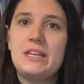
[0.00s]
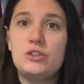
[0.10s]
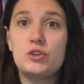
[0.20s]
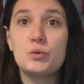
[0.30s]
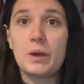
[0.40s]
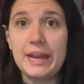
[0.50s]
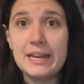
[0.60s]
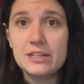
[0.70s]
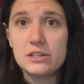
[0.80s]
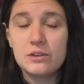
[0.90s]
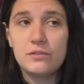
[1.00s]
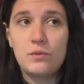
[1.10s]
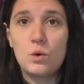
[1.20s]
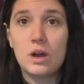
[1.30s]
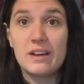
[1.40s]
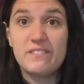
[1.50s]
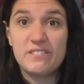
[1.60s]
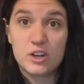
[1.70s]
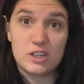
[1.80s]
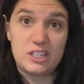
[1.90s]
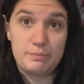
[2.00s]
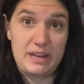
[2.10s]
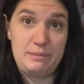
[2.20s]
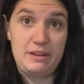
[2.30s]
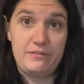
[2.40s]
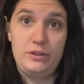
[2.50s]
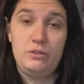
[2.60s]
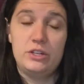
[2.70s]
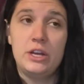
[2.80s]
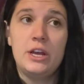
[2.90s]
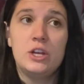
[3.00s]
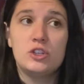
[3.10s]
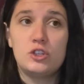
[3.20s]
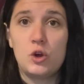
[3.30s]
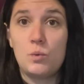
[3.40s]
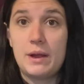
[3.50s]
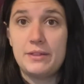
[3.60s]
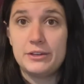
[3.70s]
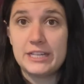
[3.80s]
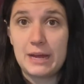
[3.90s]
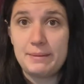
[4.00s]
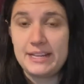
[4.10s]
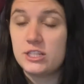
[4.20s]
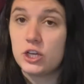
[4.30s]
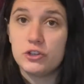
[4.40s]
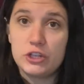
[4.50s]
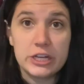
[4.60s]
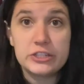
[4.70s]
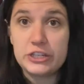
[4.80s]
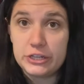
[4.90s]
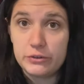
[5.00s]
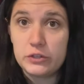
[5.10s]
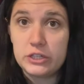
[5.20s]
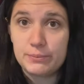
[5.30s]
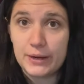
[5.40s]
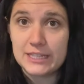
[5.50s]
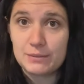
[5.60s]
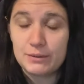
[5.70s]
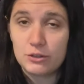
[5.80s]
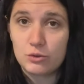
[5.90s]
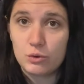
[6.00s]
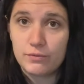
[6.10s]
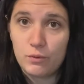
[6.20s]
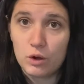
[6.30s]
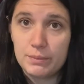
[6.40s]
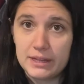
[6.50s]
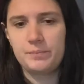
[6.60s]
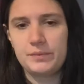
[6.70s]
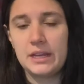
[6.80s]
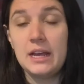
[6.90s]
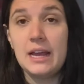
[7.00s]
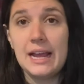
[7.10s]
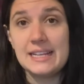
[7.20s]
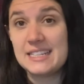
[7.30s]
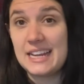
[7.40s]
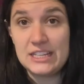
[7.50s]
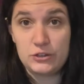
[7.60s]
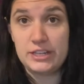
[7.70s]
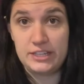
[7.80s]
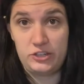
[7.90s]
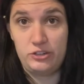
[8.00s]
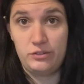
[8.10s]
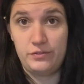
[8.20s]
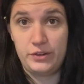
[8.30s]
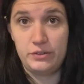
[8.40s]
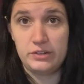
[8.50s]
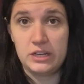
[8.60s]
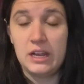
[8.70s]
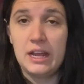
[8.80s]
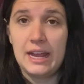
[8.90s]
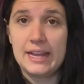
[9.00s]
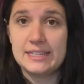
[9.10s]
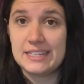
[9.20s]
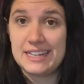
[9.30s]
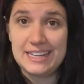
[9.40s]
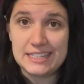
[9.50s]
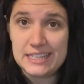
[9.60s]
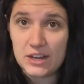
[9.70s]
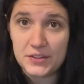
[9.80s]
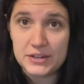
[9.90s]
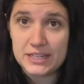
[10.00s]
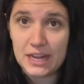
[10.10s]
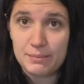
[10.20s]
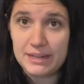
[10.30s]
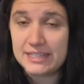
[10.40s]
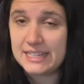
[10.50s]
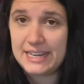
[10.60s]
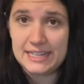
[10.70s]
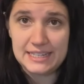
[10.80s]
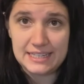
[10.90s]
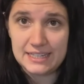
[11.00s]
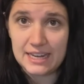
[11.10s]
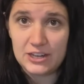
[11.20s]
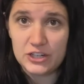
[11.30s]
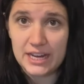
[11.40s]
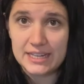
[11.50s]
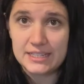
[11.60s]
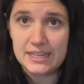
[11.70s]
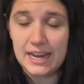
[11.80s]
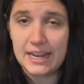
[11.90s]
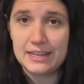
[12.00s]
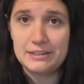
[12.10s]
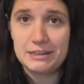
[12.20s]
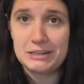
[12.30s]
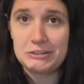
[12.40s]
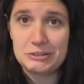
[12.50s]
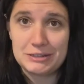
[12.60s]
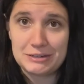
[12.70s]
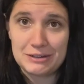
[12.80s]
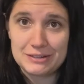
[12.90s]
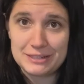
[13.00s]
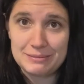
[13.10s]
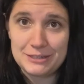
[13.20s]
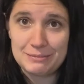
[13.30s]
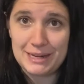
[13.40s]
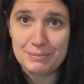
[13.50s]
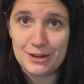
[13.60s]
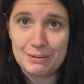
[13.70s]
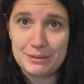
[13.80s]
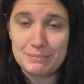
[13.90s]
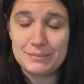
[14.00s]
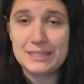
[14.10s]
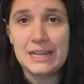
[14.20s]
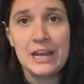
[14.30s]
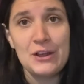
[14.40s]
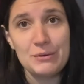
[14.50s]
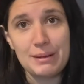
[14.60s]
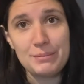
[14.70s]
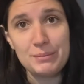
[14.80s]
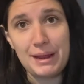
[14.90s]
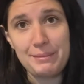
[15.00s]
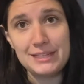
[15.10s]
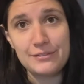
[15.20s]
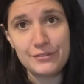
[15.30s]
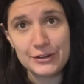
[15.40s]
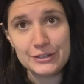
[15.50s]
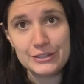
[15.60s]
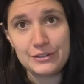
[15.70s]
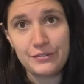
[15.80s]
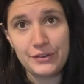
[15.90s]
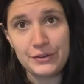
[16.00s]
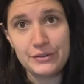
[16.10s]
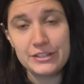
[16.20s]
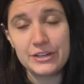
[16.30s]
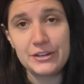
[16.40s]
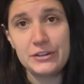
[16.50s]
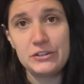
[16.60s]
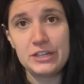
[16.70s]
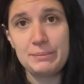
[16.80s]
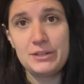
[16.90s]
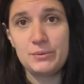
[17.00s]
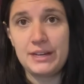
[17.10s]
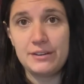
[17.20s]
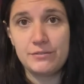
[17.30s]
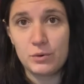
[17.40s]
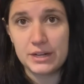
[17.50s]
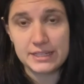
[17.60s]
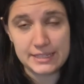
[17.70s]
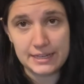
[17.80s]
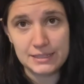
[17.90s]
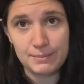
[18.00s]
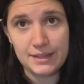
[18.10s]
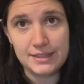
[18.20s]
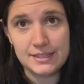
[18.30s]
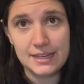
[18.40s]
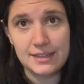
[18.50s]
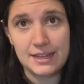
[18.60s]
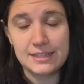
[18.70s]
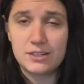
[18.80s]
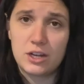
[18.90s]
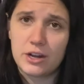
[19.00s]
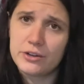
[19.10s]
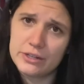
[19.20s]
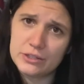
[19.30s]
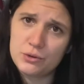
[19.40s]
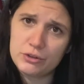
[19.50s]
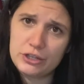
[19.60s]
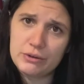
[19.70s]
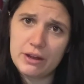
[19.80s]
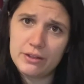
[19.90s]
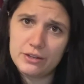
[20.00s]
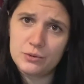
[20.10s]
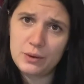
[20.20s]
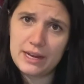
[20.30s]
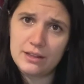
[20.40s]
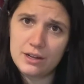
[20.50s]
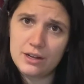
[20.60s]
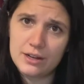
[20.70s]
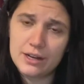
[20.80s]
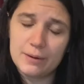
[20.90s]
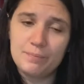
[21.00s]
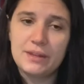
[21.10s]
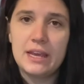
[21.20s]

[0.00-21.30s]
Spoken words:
is great for a first baby food. So when their tummies are just used to breast milk or formula, it's a nice transitional food. It's easy on their tummies, easy to digest, and it shouldn't cause them too many problems. Remember, babies' first foods are usually between 4 to 6 months, unless a doctor has told you to wait longer.